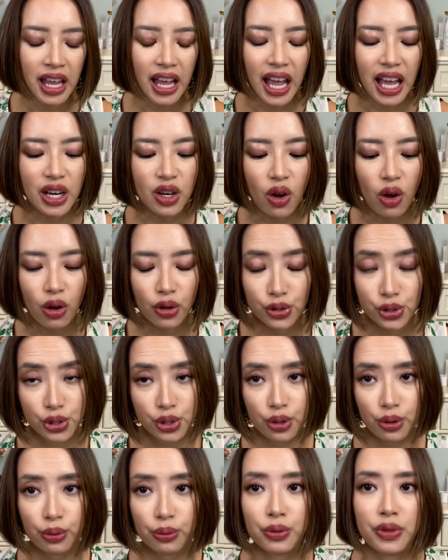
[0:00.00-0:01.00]
And
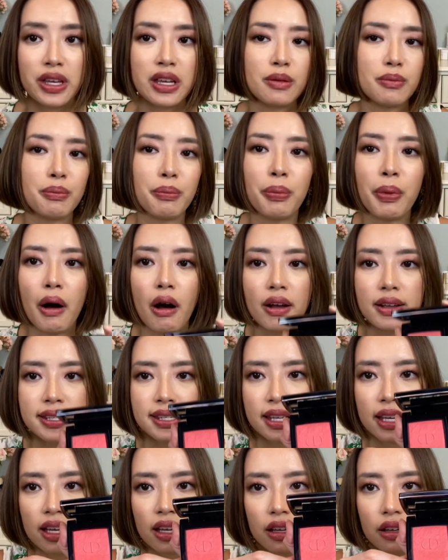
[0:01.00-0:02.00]
also the
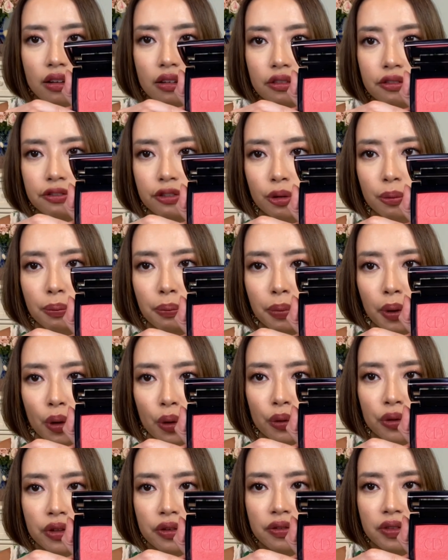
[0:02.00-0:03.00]
embossing for
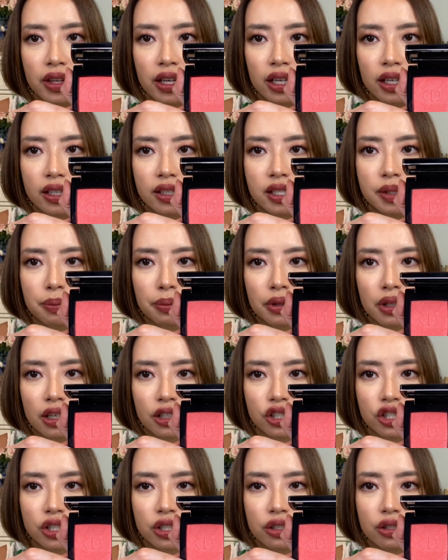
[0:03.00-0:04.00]
both of these
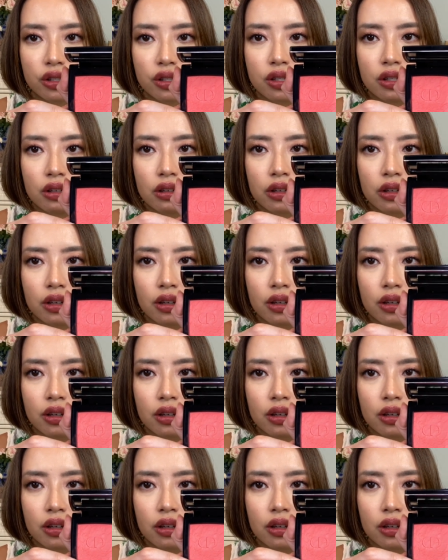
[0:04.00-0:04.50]
blushes.